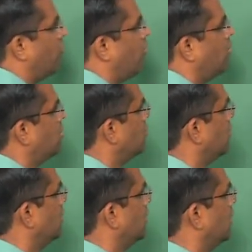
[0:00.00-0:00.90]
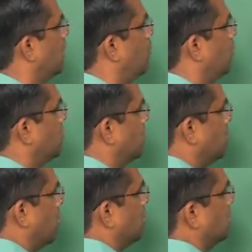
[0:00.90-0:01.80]
formed during the
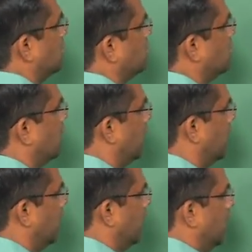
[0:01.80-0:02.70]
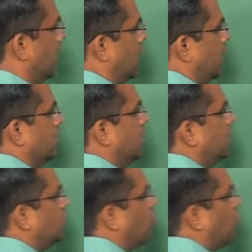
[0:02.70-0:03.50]
deposition process. These